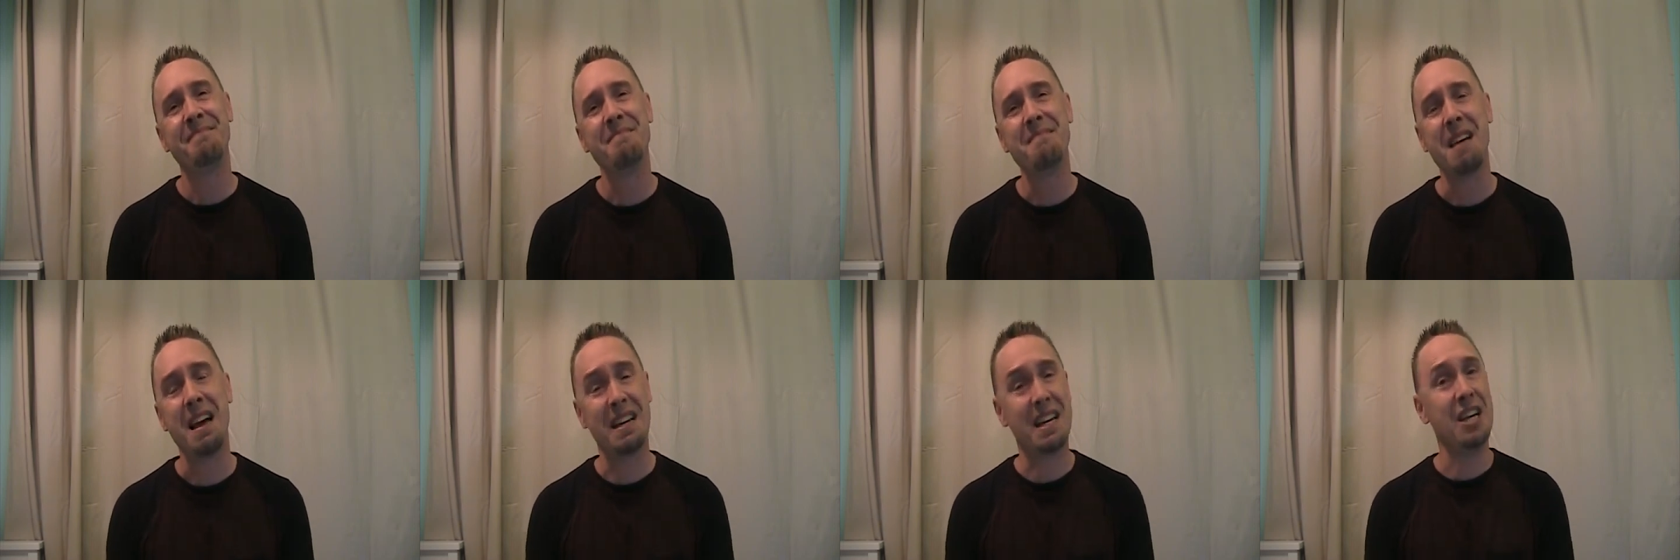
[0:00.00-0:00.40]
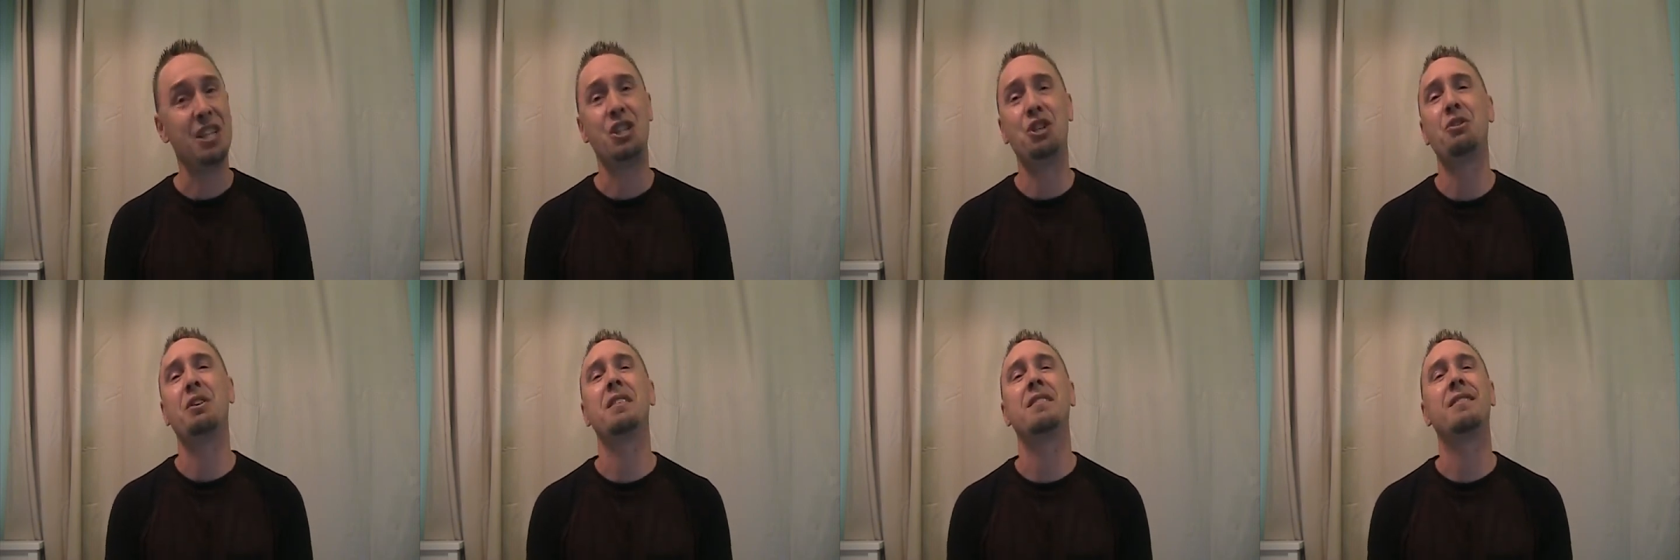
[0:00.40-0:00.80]
I guess
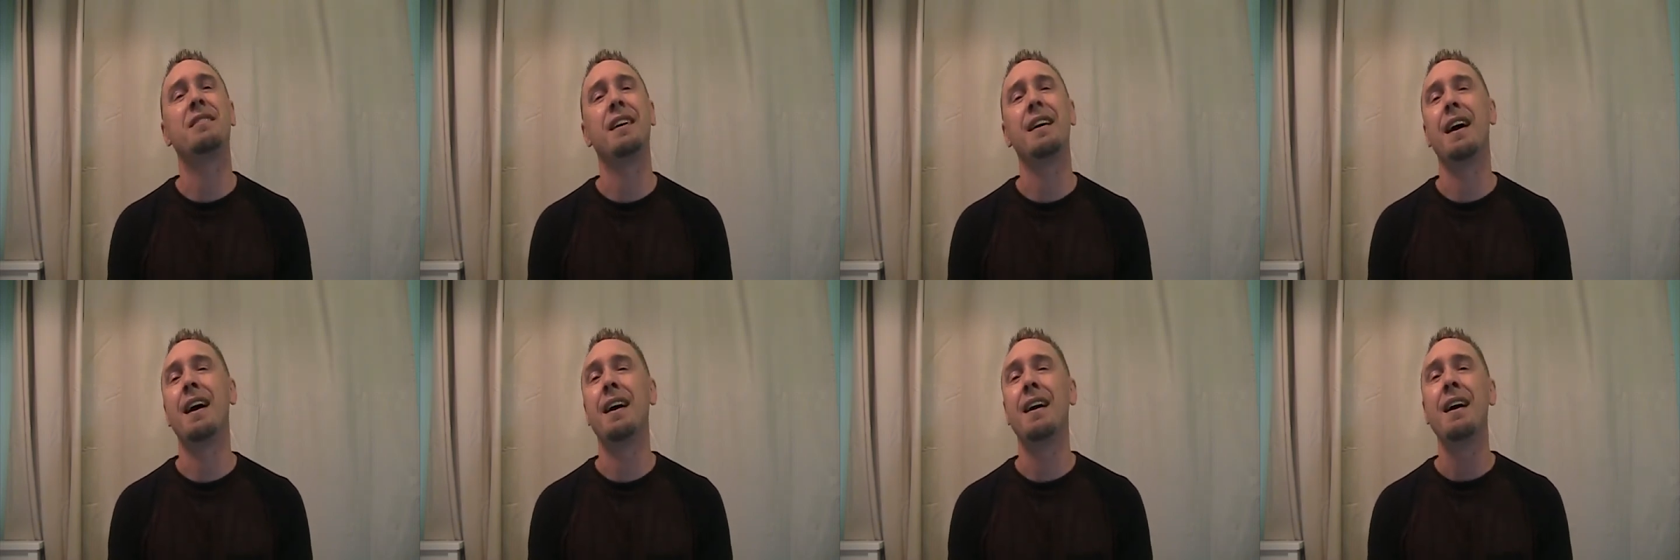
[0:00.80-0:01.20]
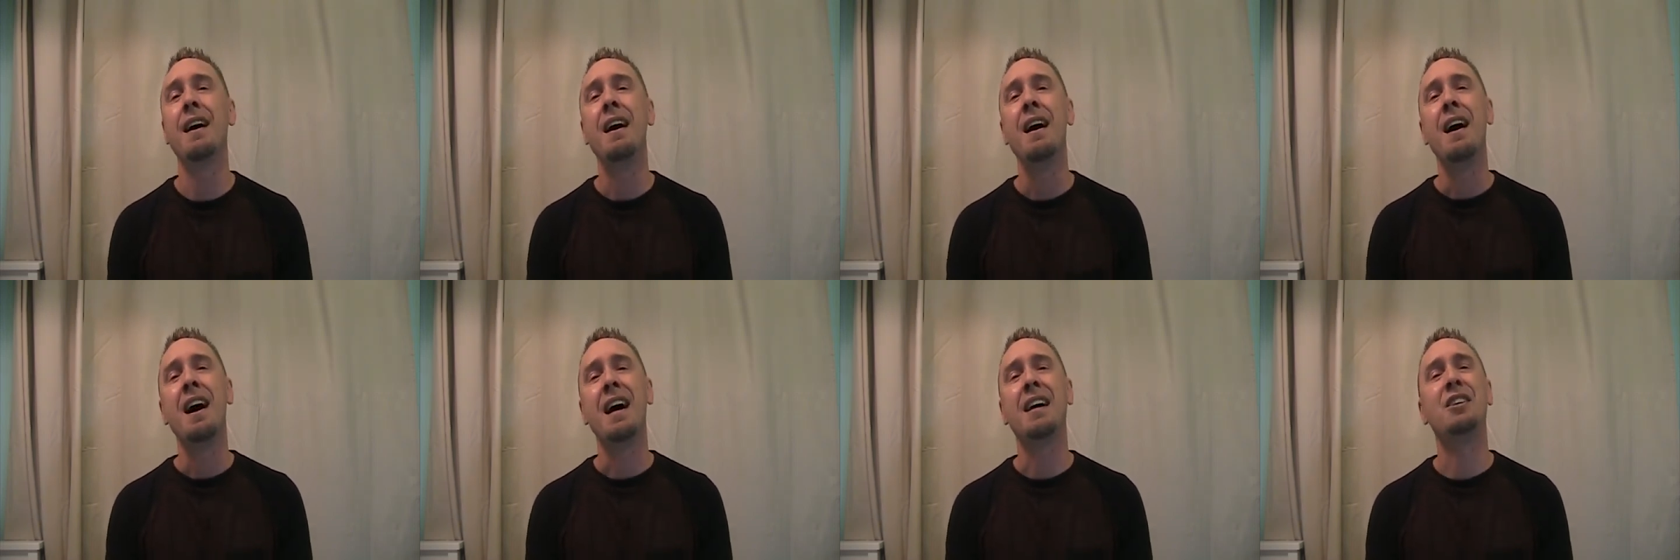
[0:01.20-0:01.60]
you could say I,
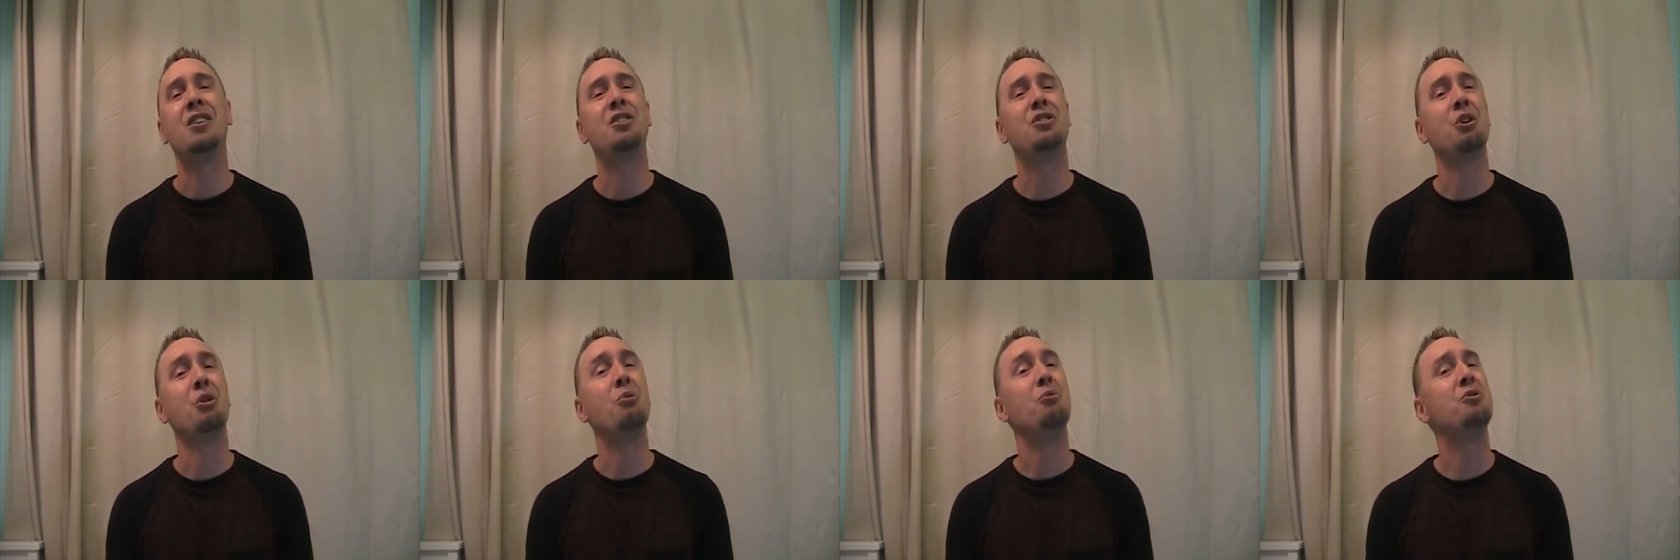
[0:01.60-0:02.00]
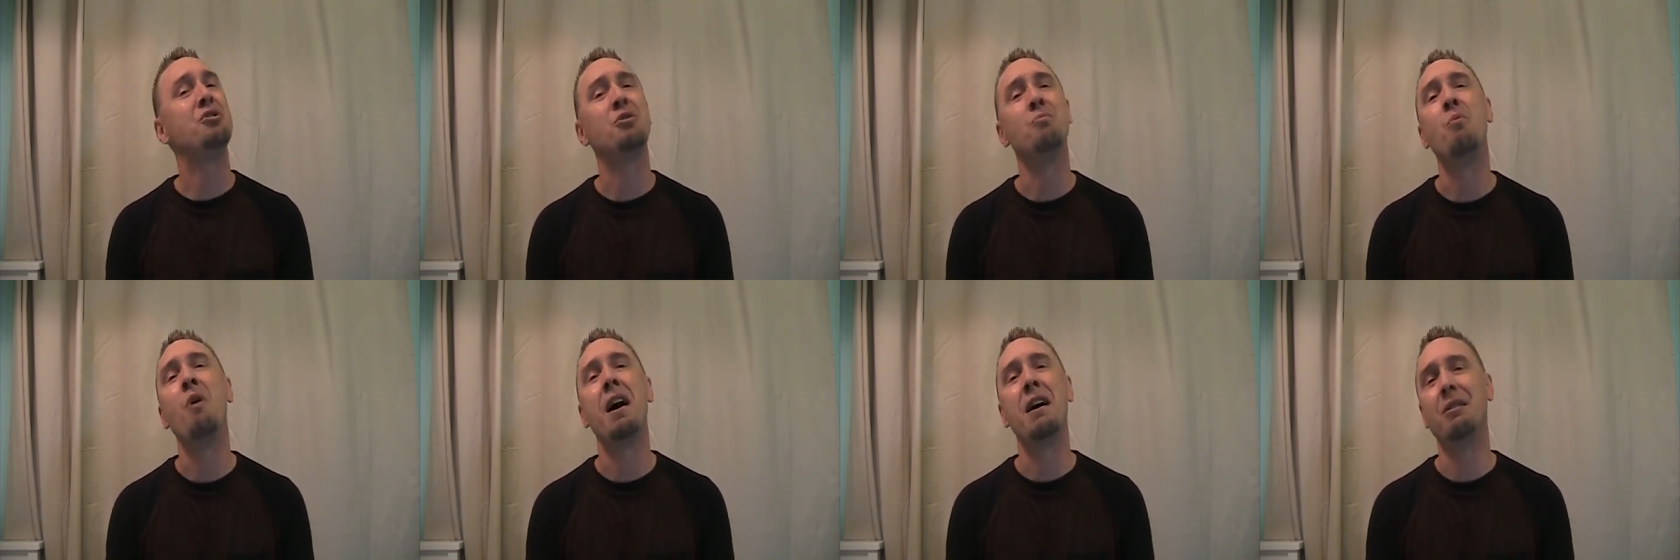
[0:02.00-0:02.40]
I sowed
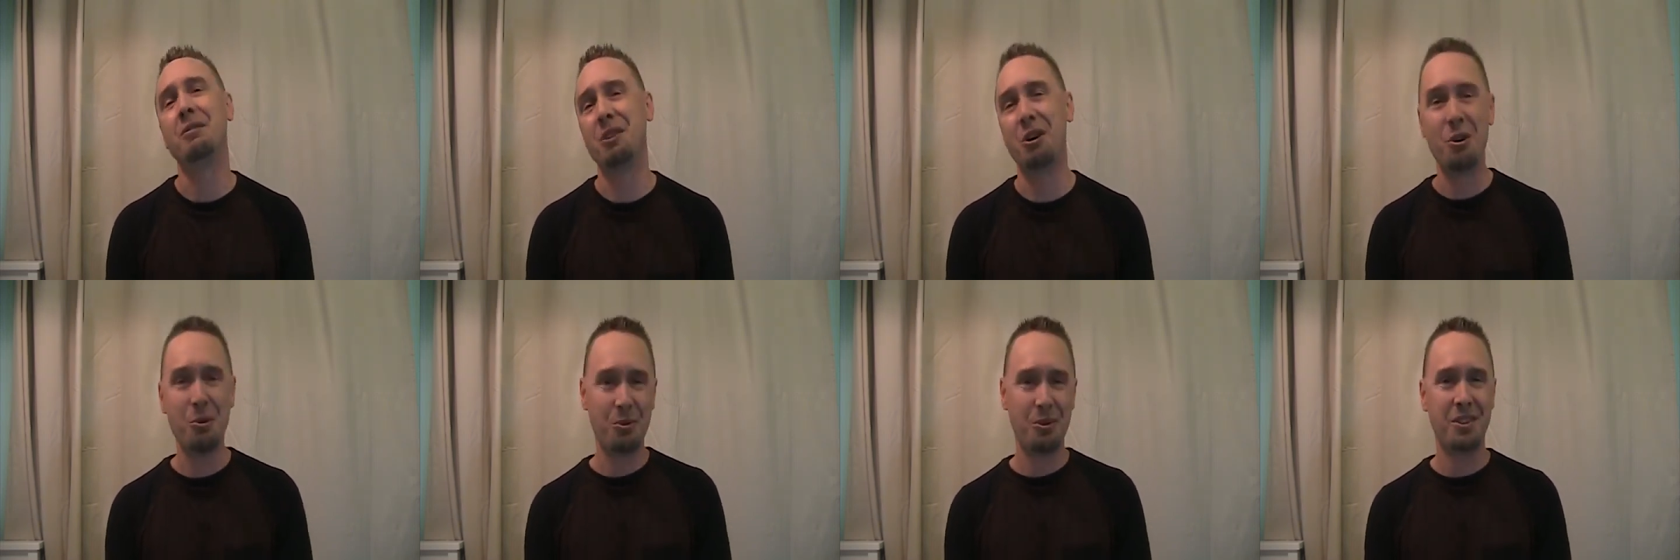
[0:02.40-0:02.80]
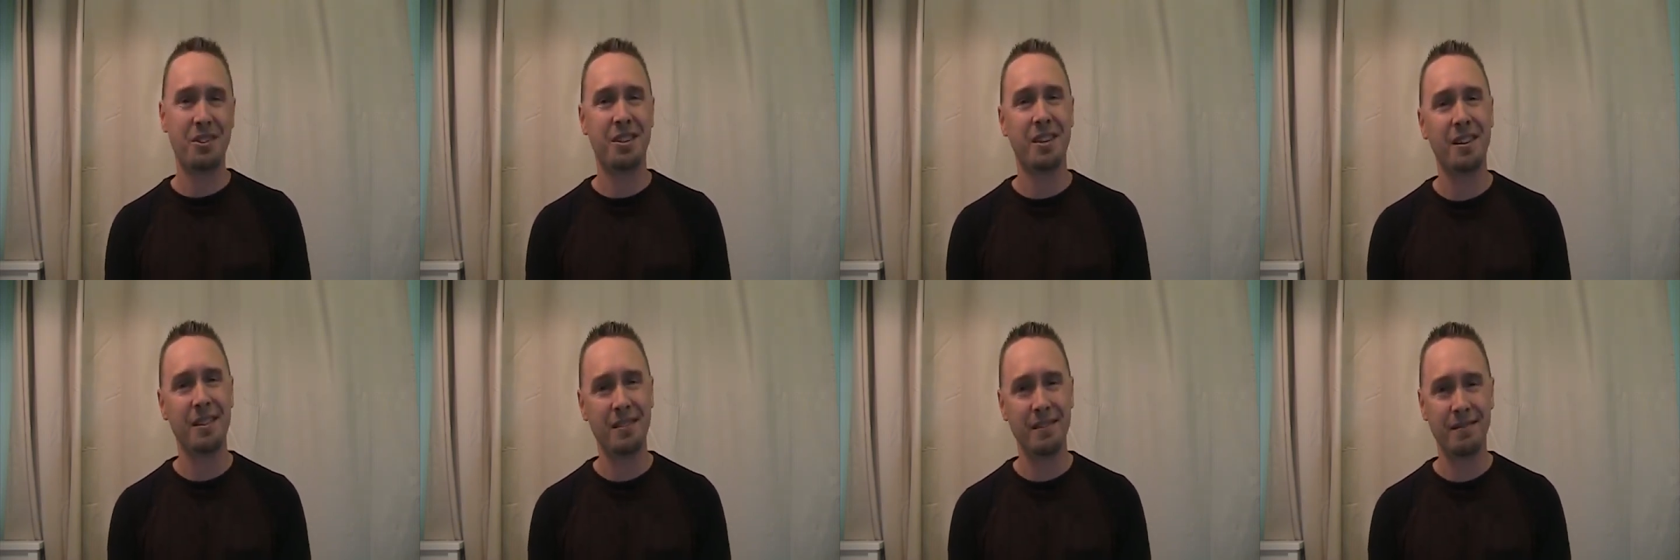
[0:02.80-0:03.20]
some wild
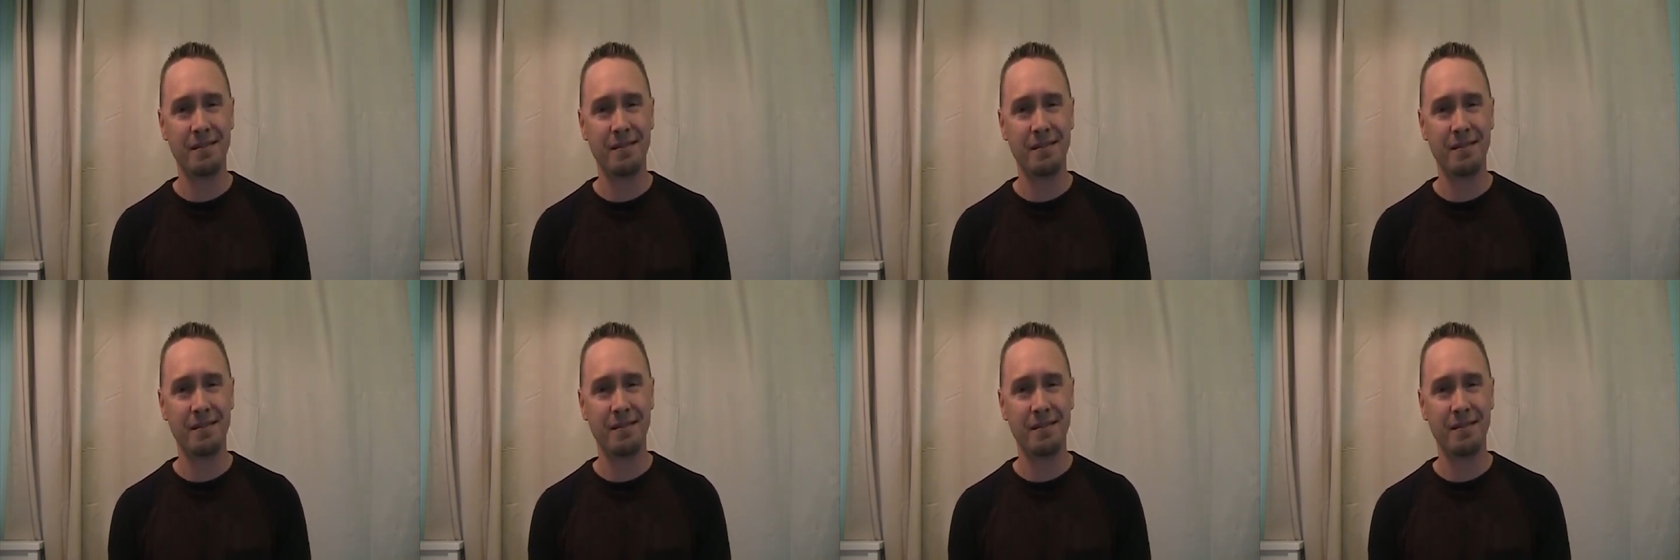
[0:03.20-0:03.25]
oats.